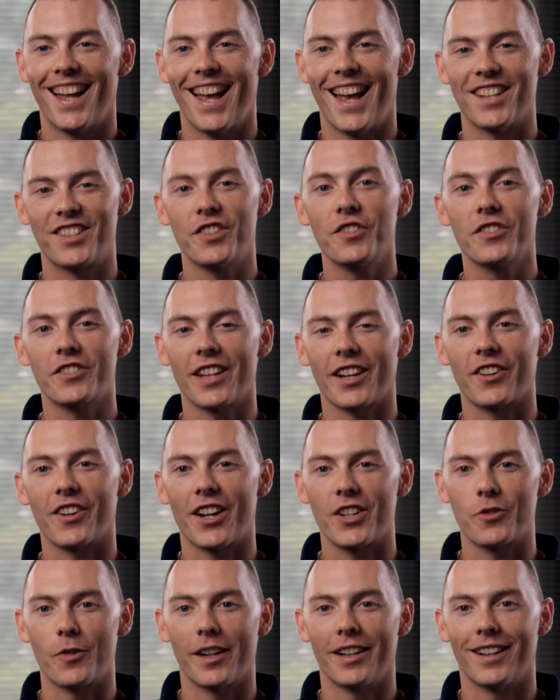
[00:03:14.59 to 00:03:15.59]
As soon as I
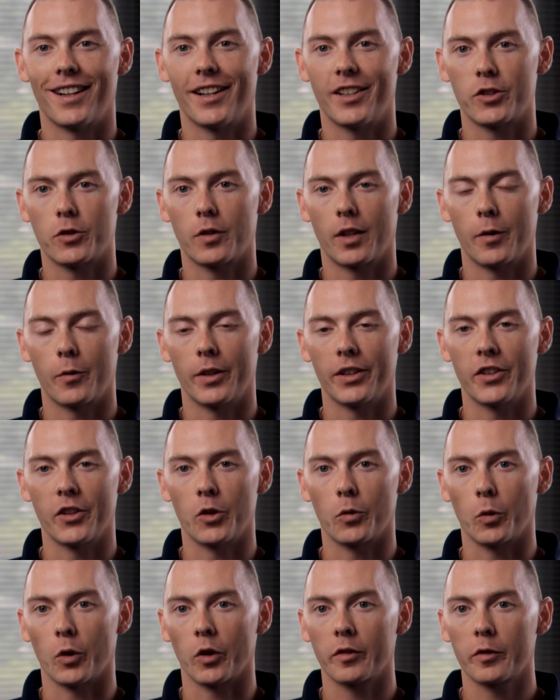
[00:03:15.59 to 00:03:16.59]
graduated high school, I went into
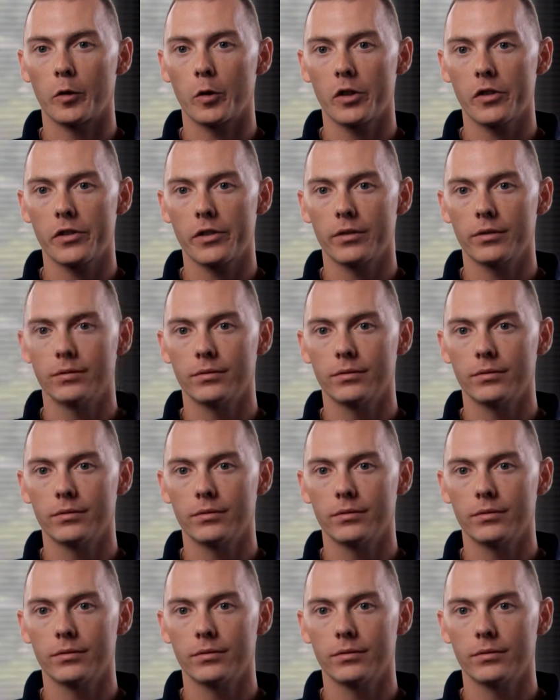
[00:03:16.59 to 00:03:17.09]
the workforce.